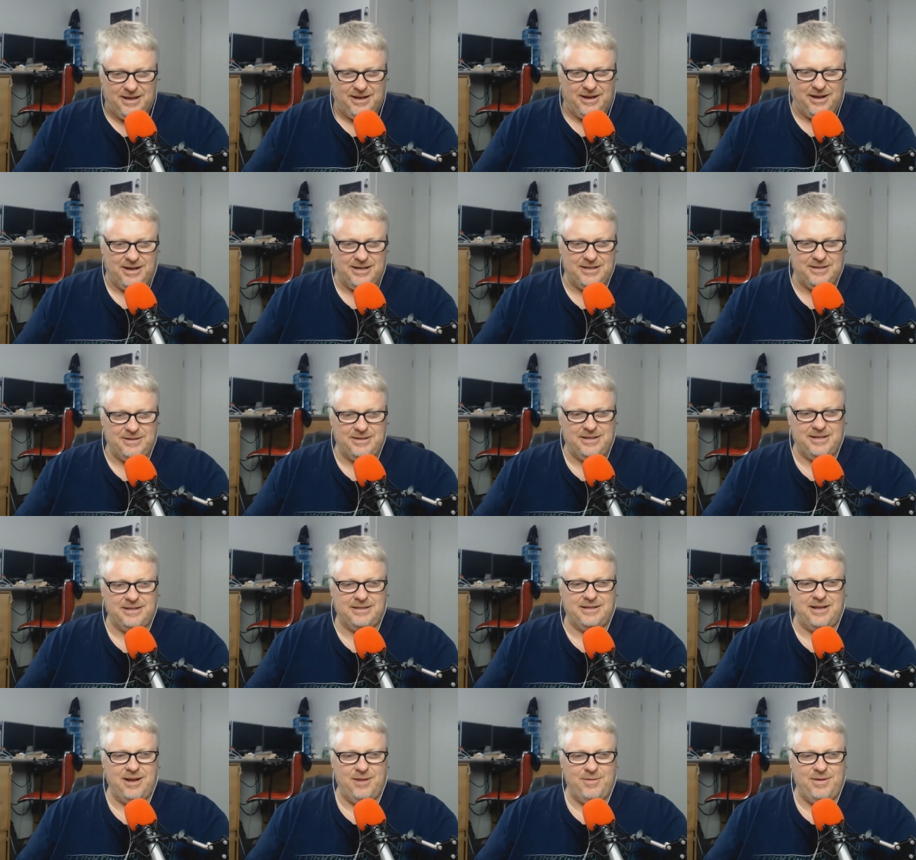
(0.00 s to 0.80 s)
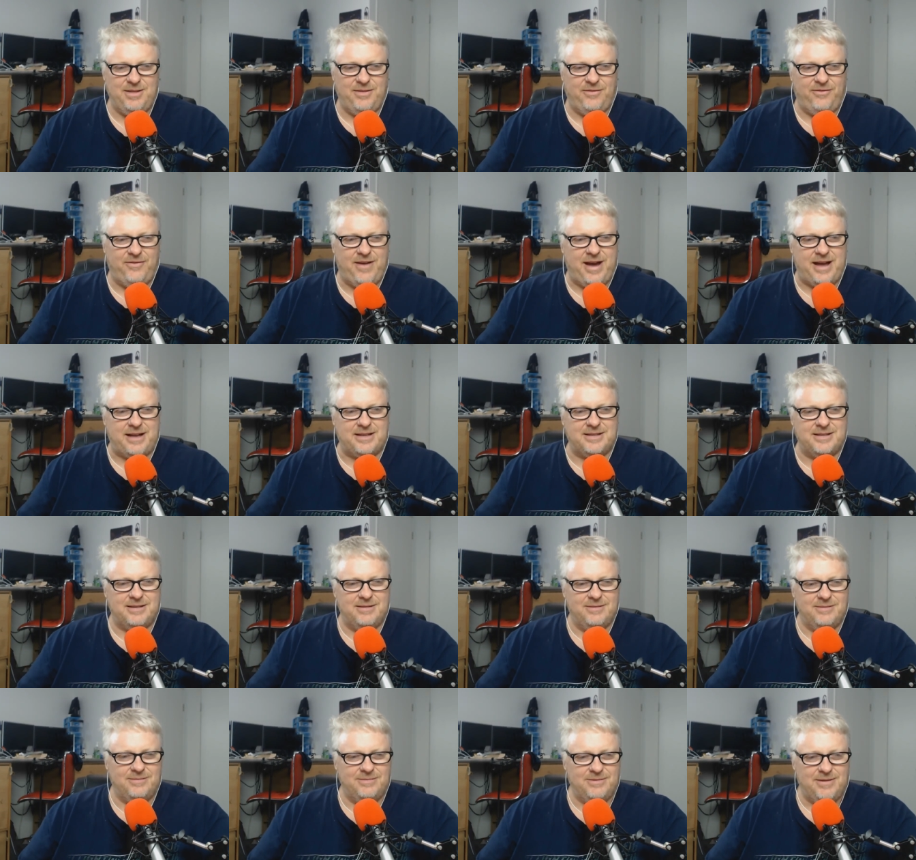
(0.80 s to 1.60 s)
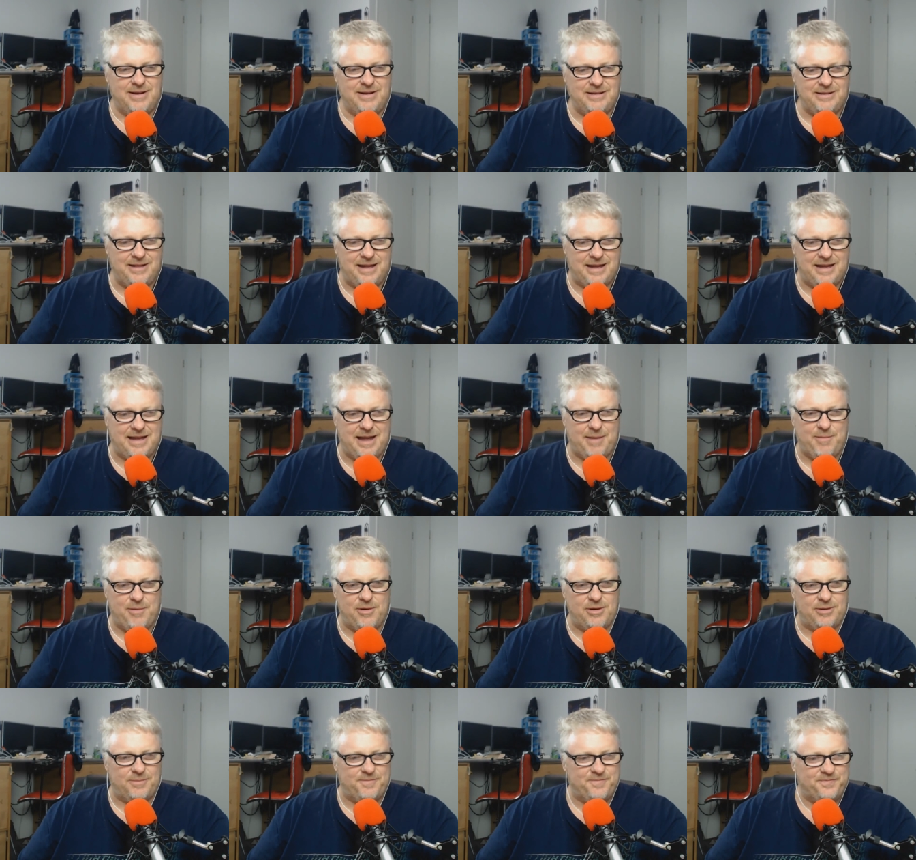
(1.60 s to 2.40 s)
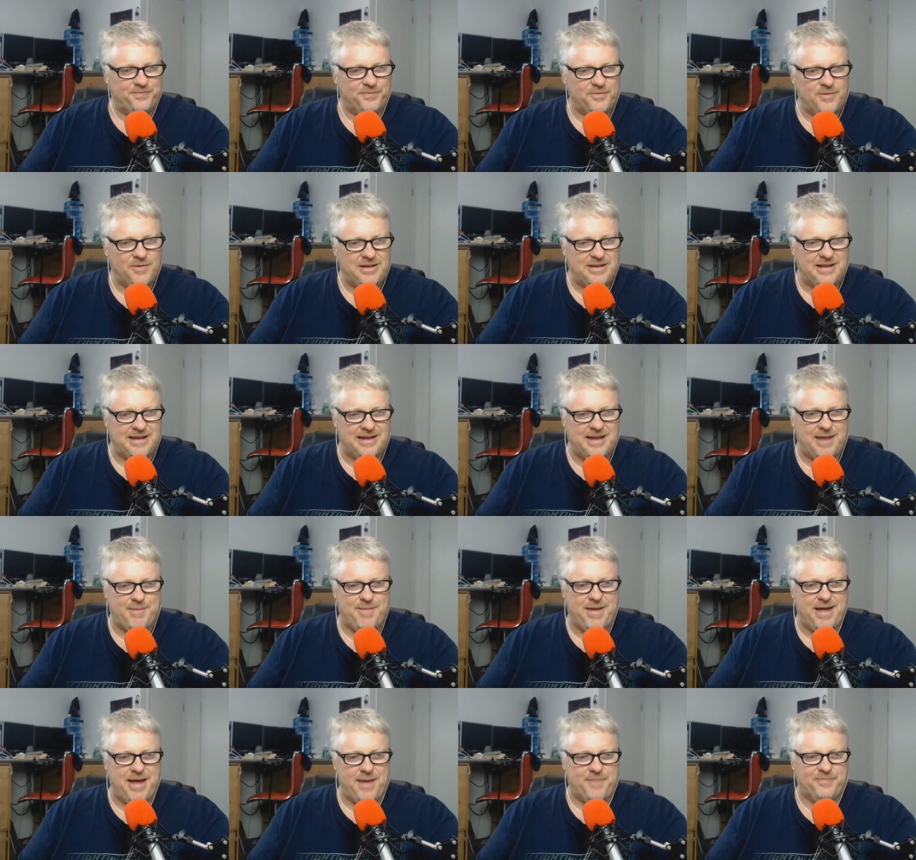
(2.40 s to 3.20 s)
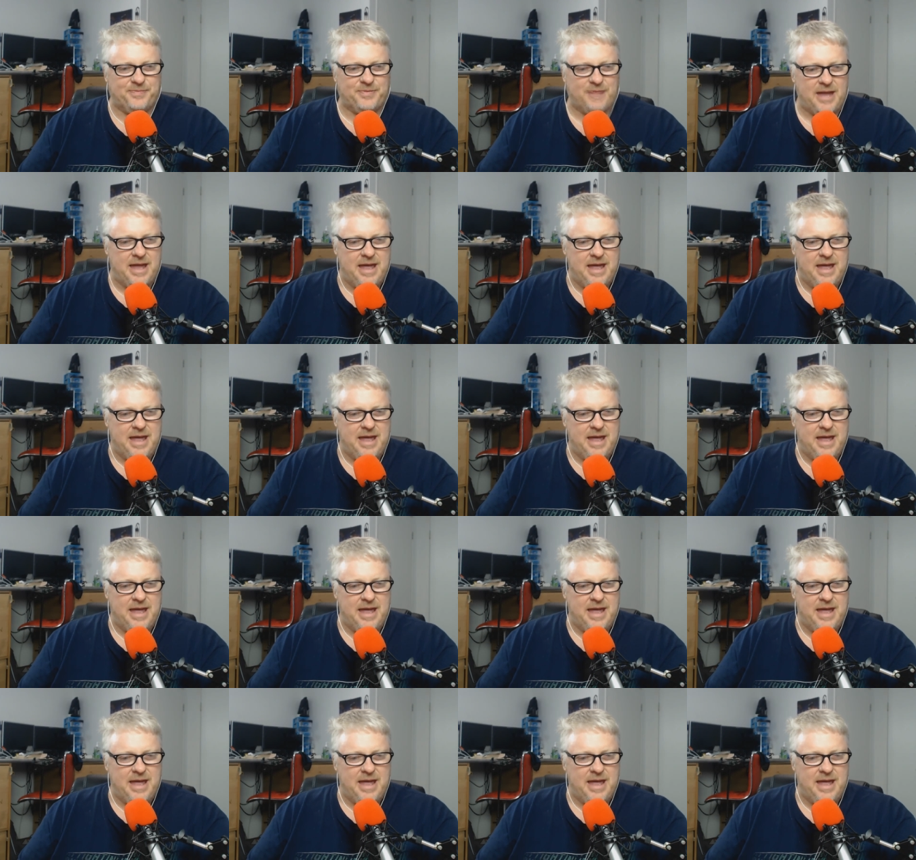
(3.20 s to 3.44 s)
I just just tell me the facts. Wait till they come on. Wait till they come out.